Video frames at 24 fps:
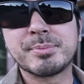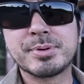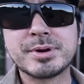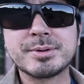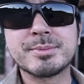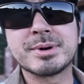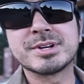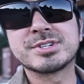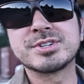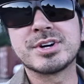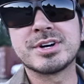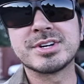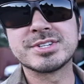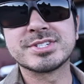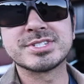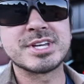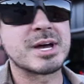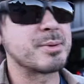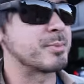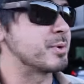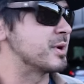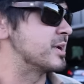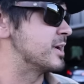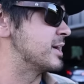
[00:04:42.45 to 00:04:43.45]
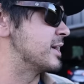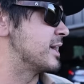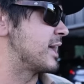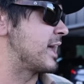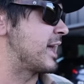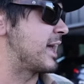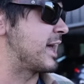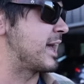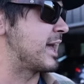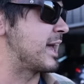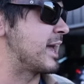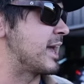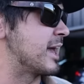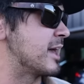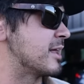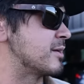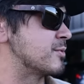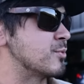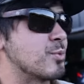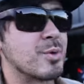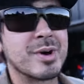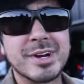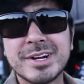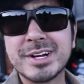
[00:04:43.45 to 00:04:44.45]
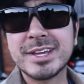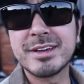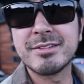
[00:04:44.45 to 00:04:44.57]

pretty much all summer and wanted